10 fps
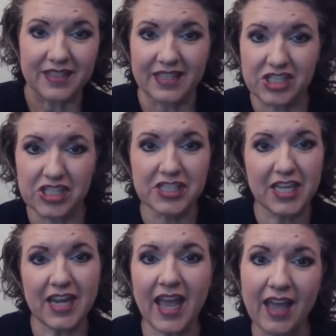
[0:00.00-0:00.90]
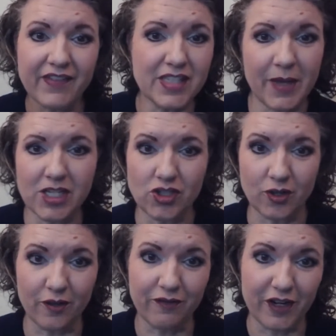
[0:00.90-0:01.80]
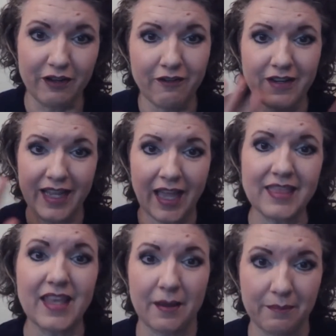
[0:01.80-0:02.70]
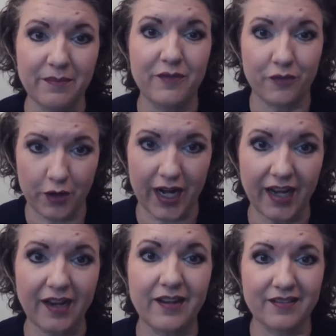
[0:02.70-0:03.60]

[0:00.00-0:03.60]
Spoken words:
she's going to have a special for you to get them free.